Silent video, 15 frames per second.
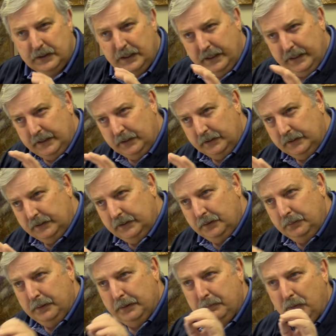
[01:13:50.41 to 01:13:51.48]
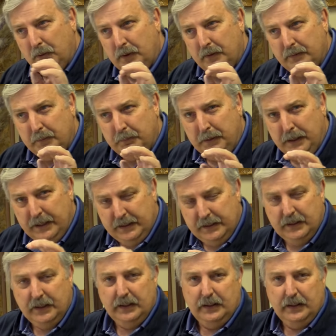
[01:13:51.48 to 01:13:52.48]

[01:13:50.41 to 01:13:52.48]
taking a little bit more of a bite